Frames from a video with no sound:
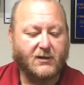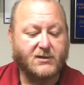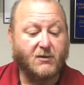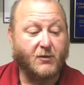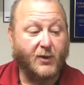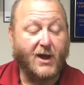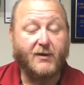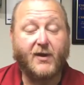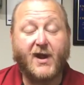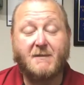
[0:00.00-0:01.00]
So in
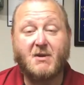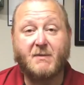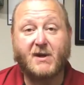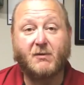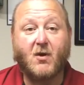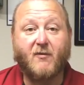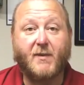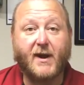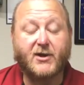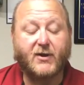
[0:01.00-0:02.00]
reality, the 9mm would
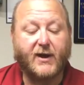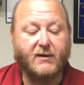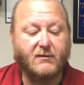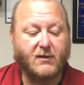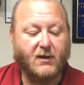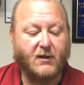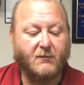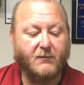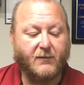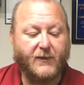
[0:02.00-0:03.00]

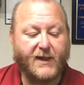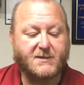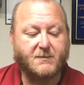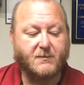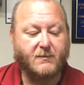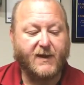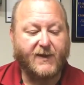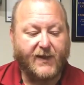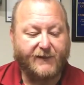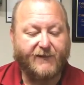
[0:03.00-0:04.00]
overpenetrate.
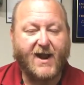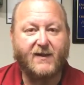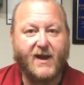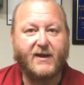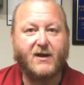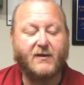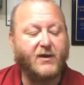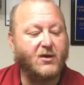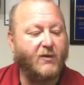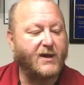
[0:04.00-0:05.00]
They've gotten that here in
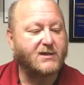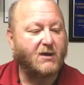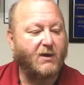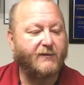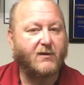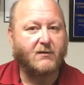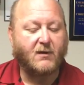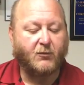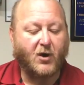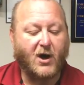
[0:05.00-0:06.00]
the U.S.
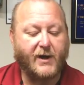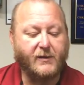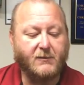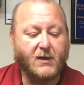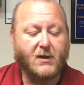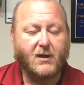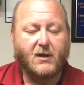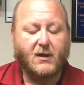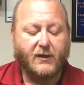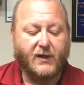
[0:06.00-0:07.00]
However, abroad,
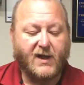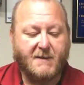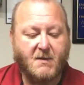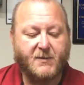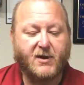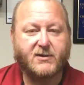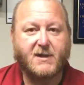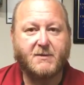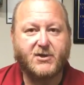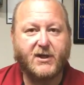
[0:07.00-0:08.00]
the 9mm
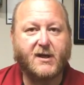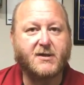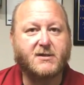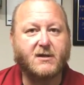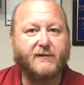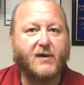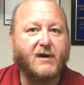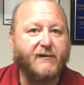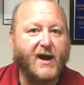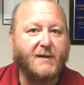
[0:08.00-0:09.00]
submachine gun is still a
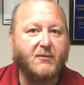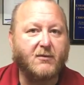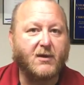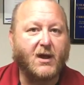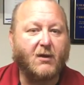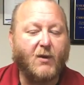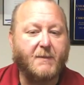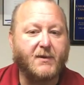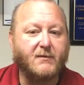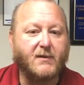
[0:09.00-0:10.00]
very viable
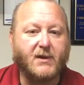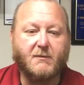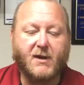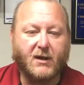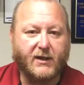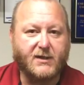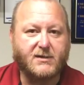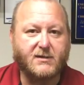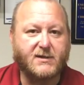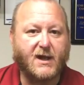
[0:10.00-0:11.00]
weapon in the Middle
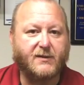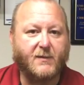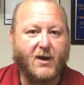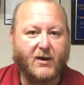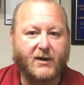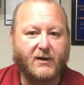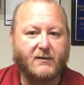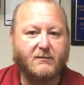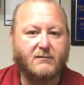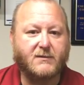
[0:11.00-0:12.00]
East, in South
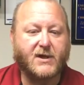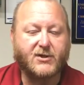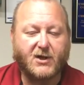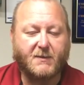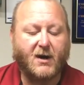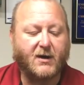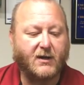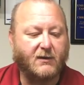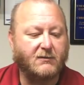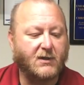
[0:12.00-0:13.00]
America, Central
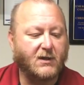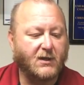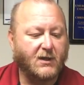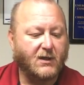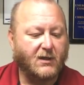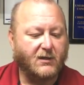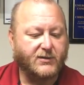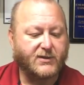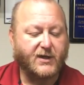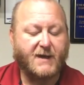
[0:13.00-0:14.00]
America,
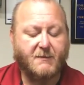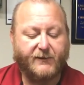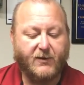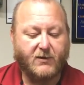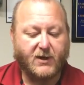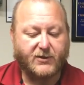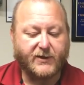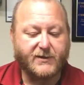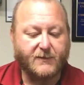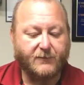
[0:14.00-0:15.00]
just to name a few
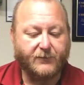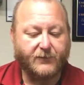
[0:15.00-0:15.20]
countries.